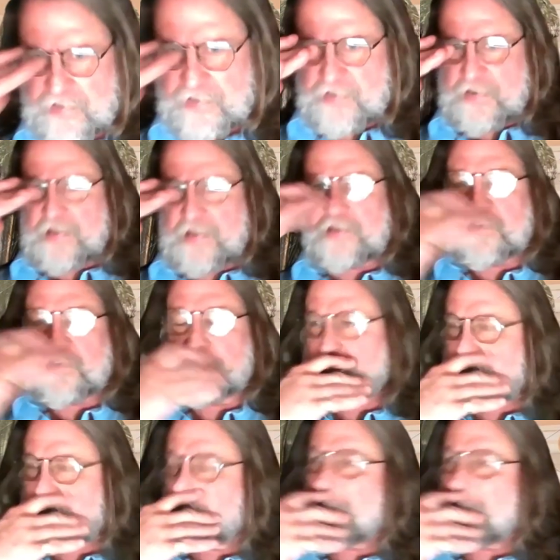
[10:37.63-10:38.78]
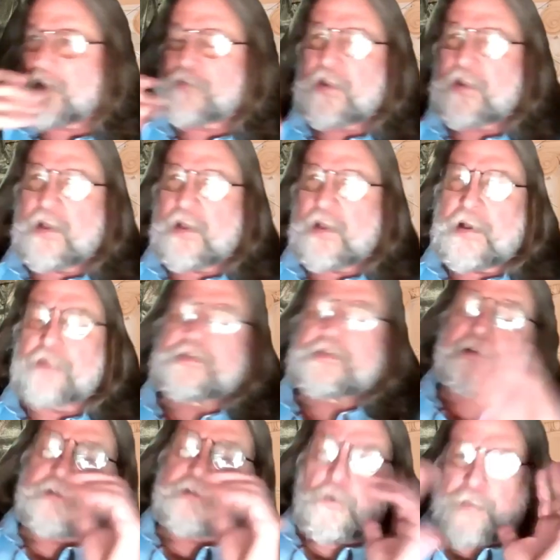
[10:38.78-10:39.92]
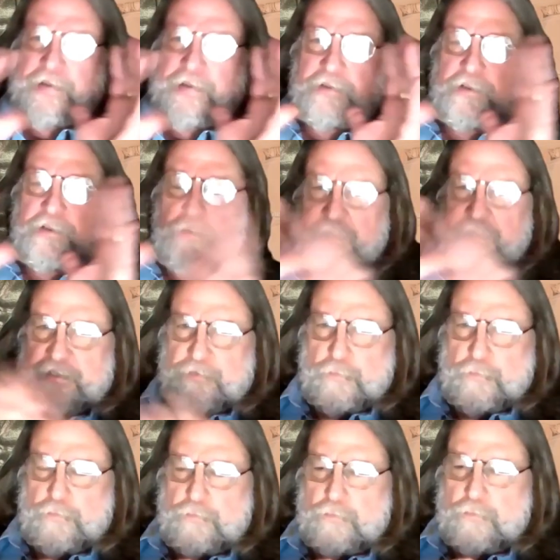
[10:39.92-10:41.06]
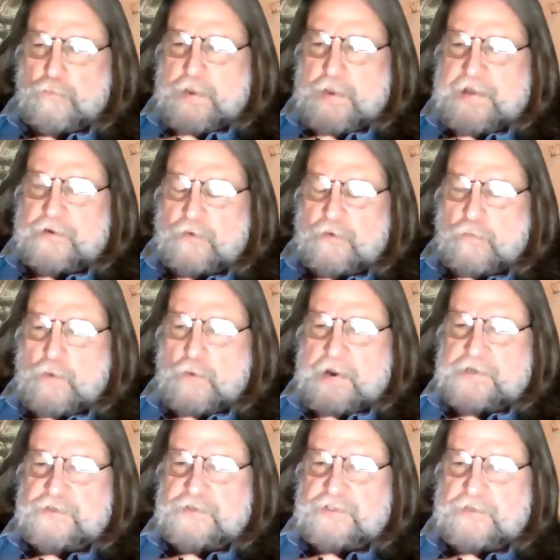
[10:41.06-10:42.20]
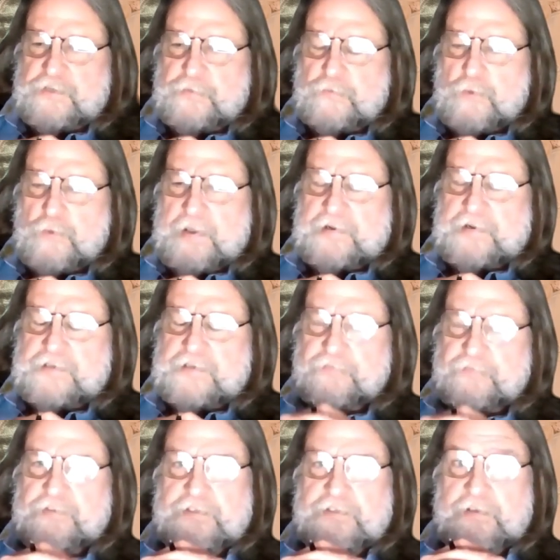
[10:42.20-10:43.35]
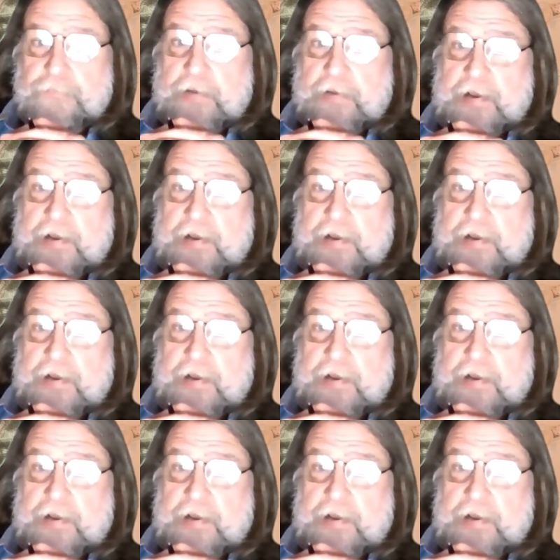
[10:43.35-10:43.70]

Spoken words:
written a Jefferson biography. Go back to the question, when or why should someone write a Jefferson